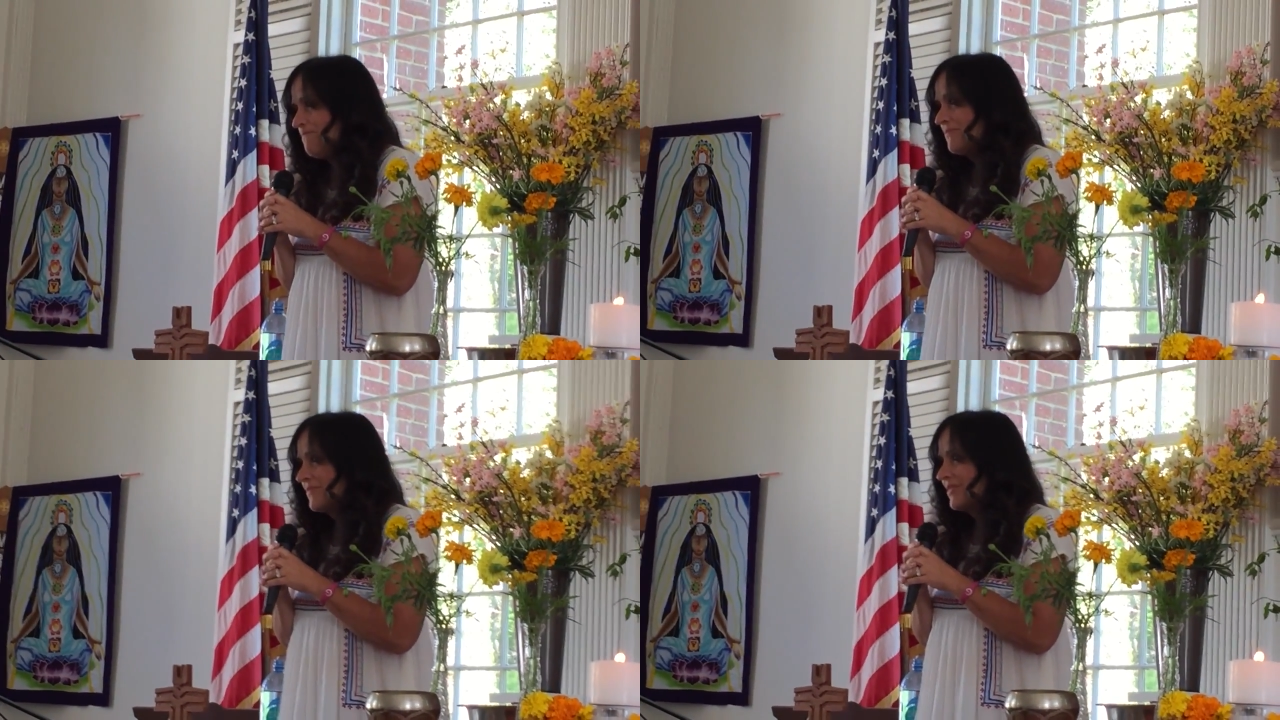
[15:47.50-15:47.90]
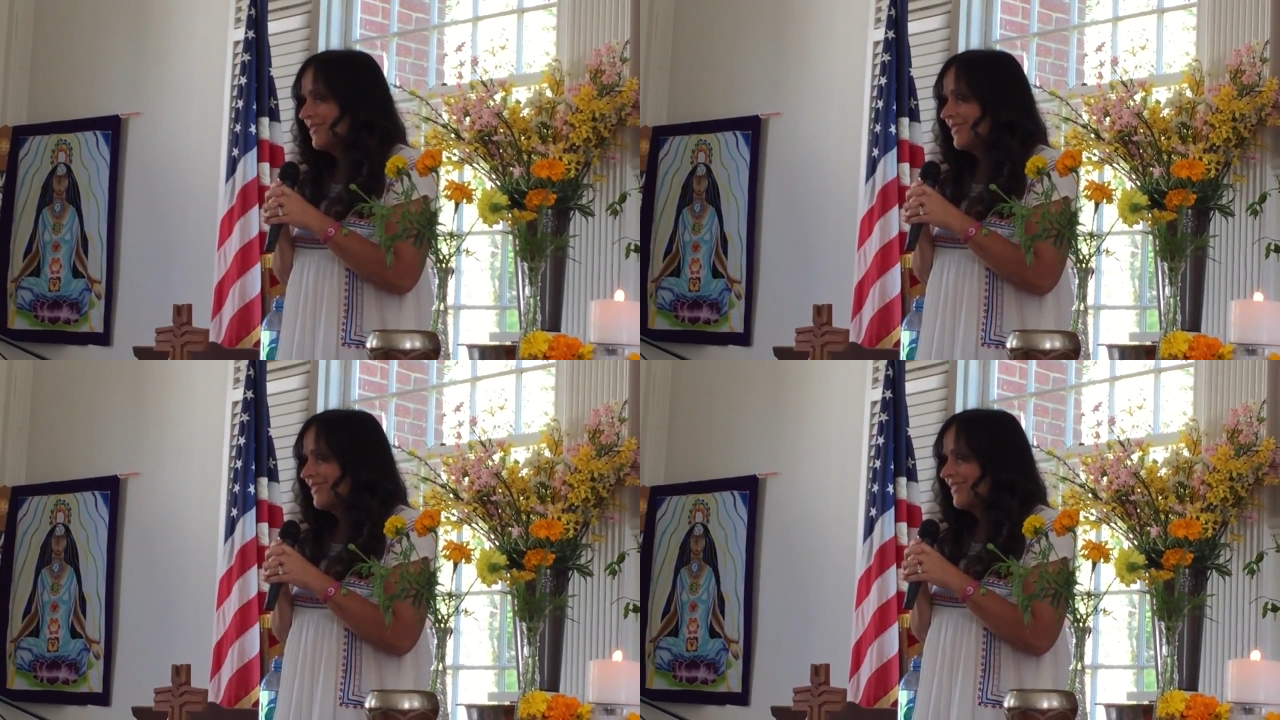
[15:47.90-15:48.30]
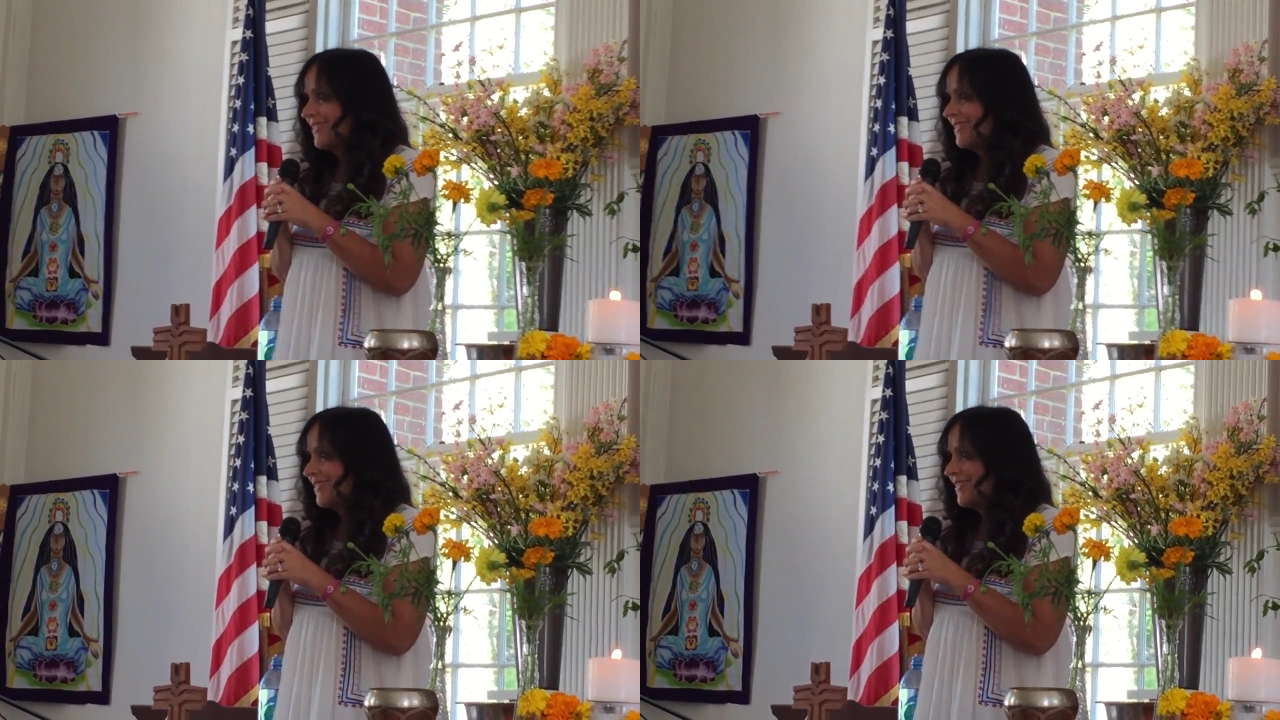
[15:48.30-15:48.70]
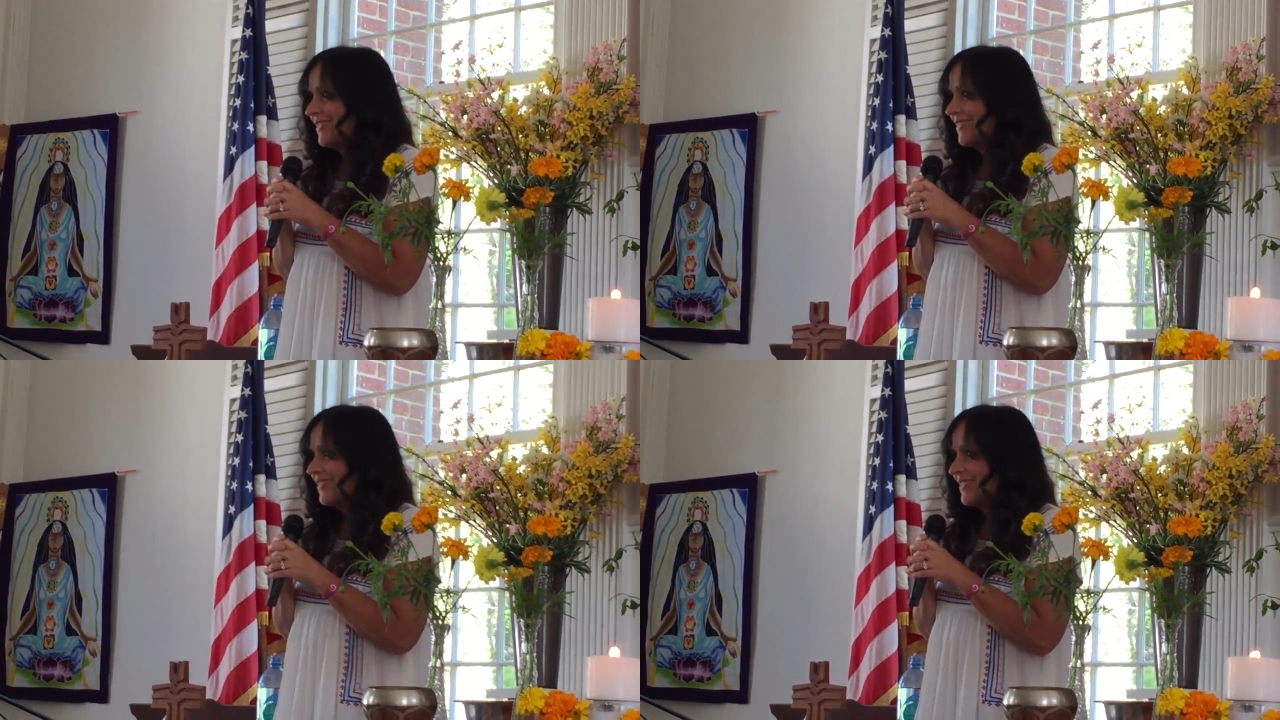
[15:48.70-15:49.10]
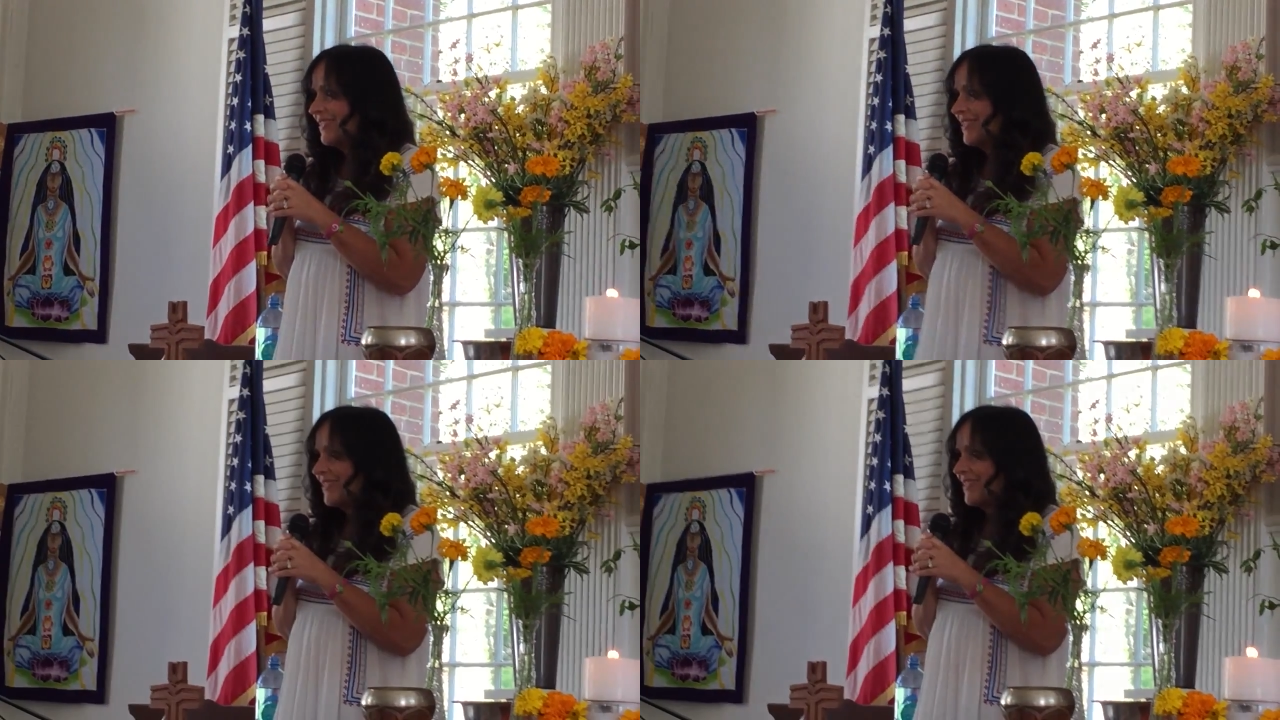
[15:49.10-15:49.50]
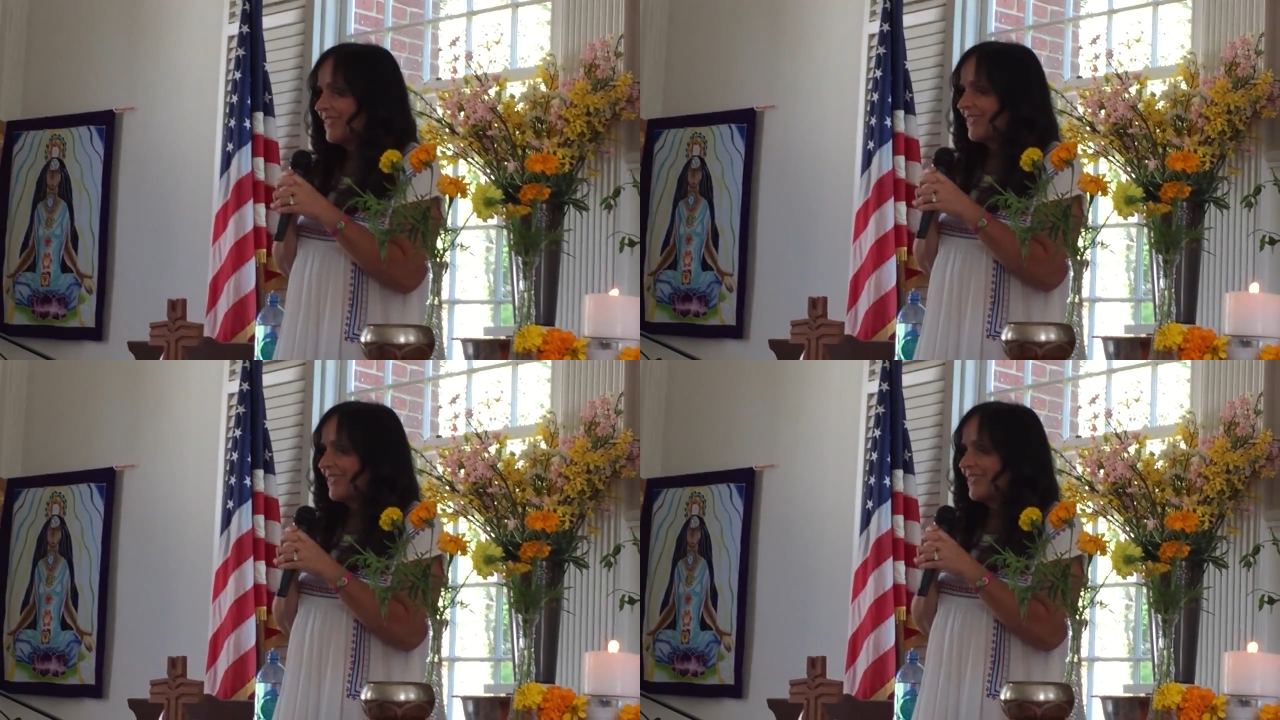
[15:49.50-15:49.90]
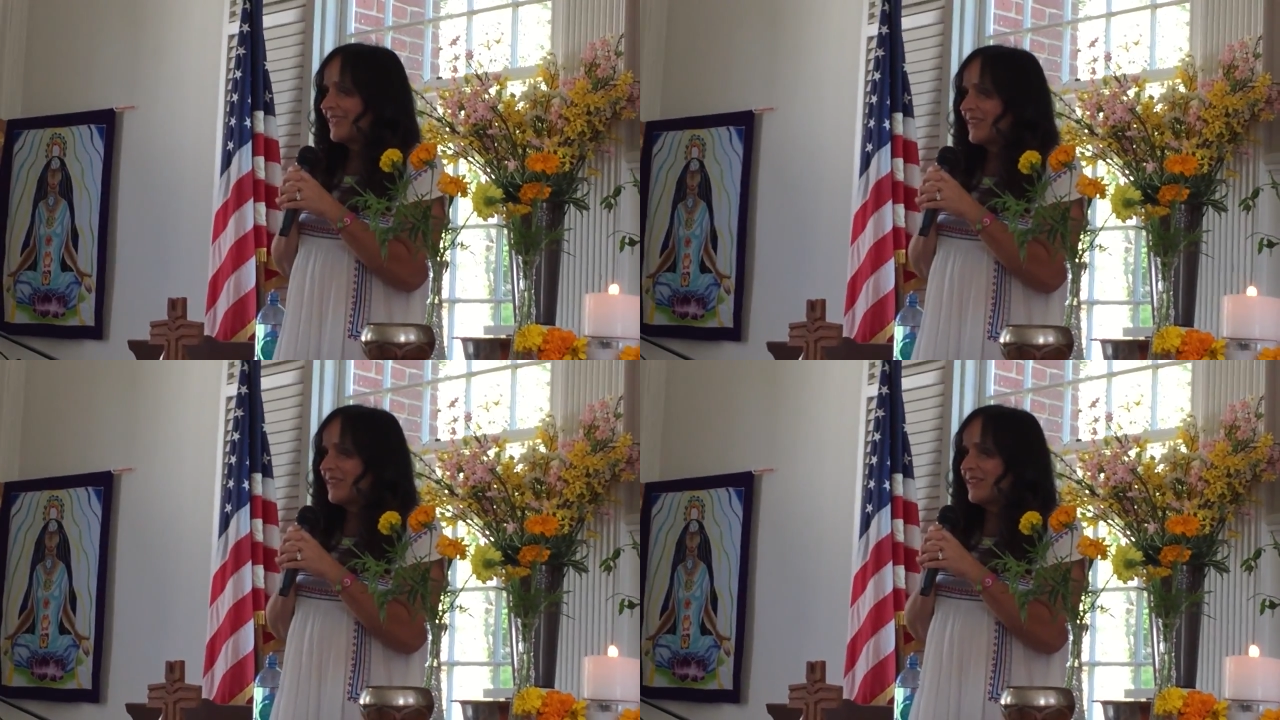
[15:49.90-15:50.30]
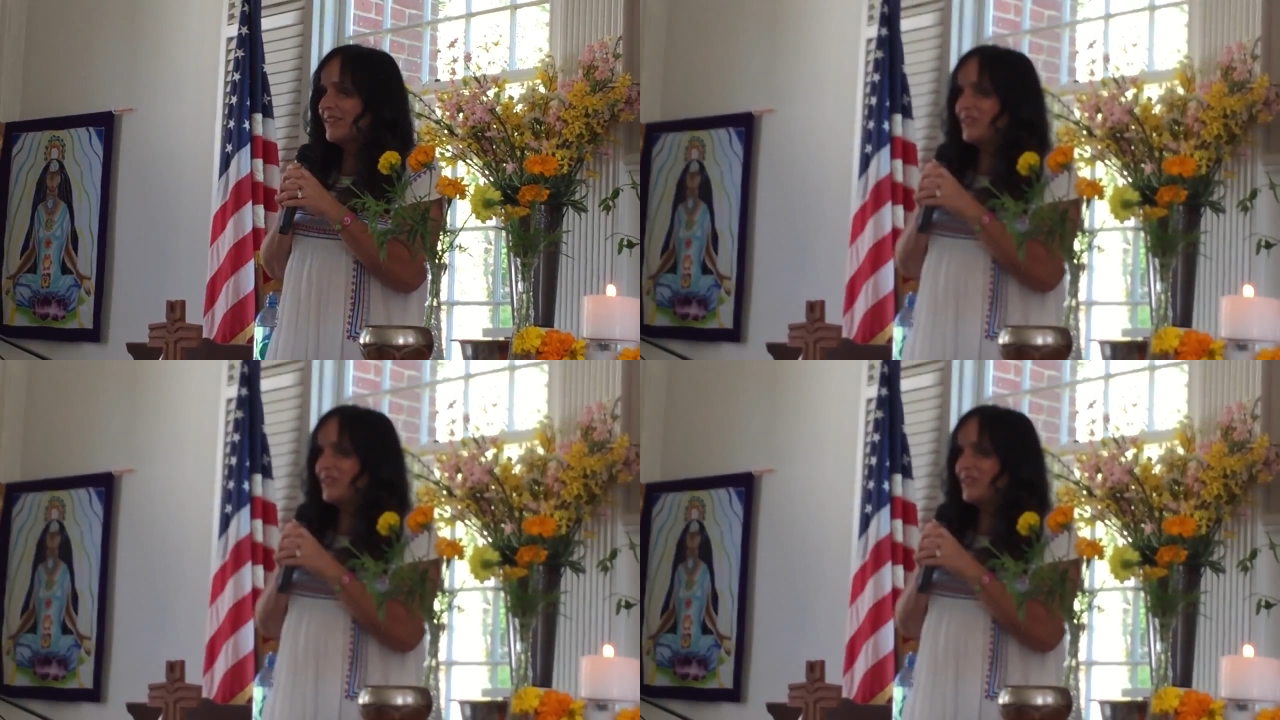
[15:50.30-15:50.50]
(no one is talking)